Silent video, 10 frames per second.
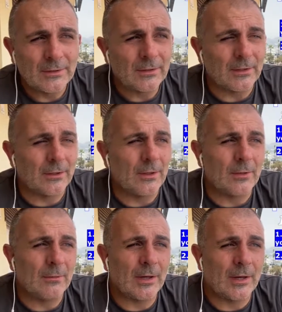You
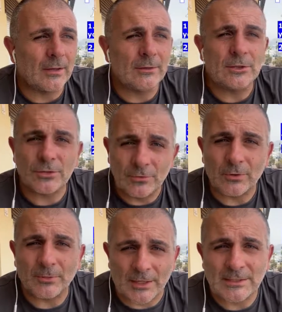know, judo
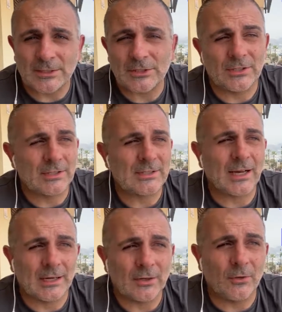practitioners
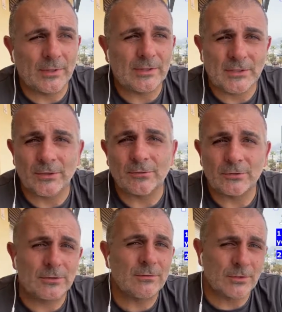are going to
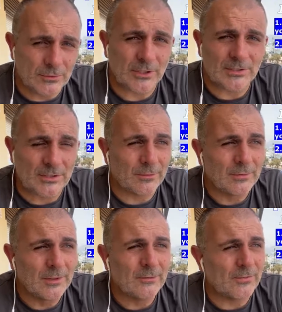jiu-jitsu
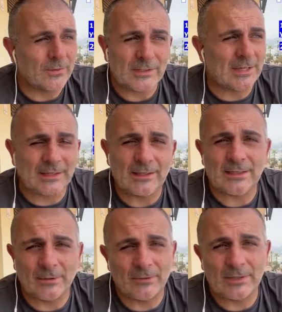for exactly the
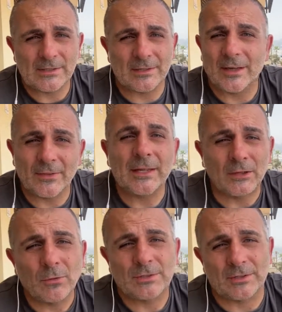same reason, and they
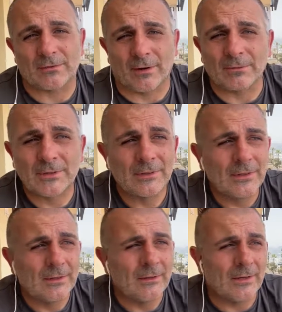go to the
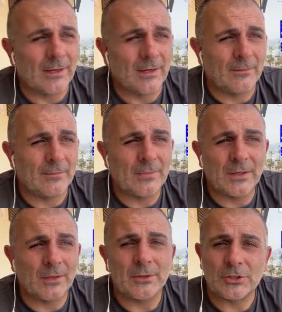ground. You
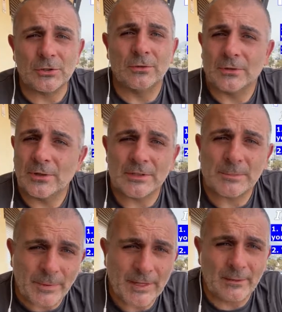know, in judo, you learn to
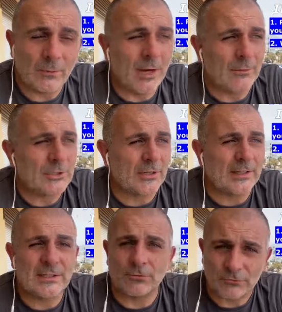pin well, which I
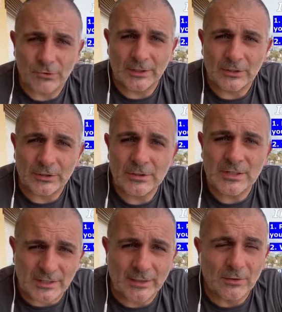think is a really good
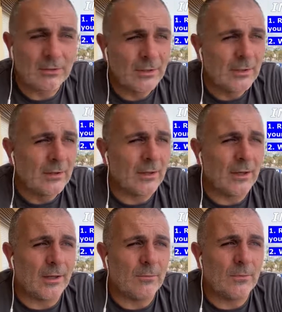skill
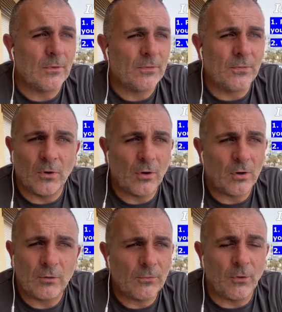
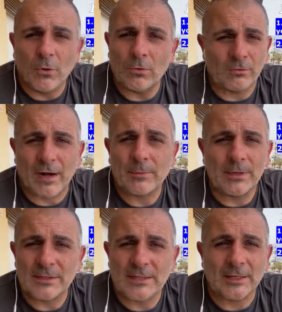for all
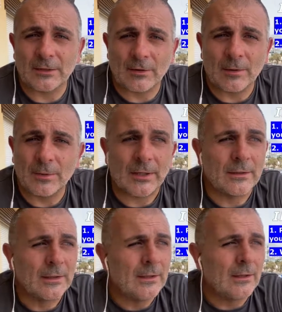grappling, standing grappling.
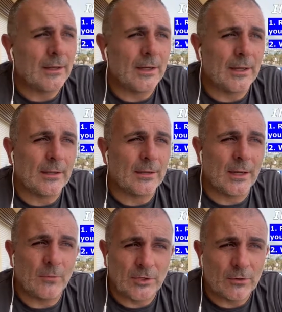
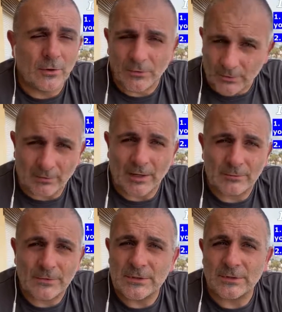And when you're on the
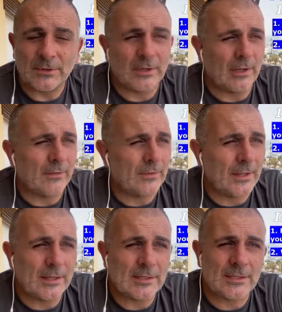ground,
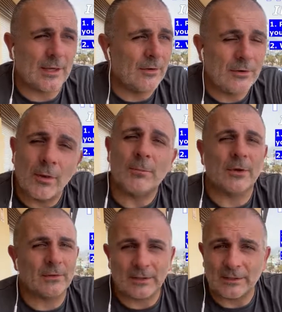there's a number
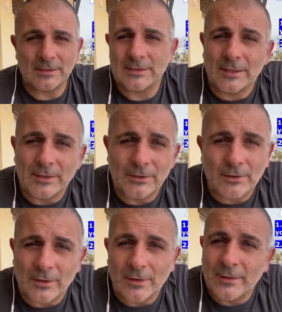of things that you've
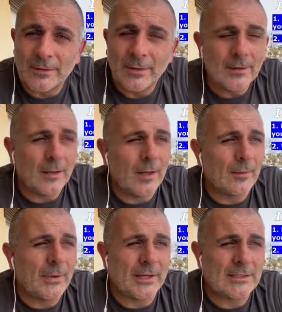got to
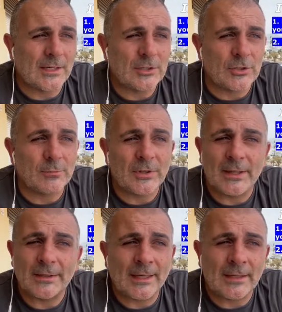pay attention. But
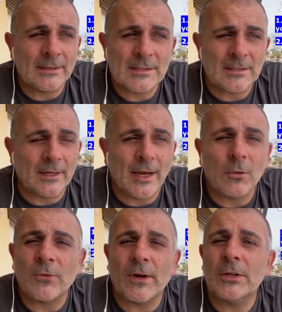then again, it's like how
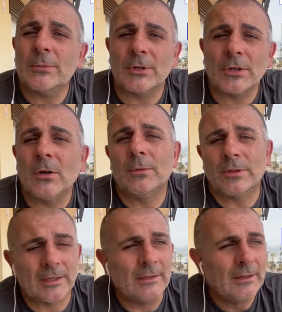far you want to go with it.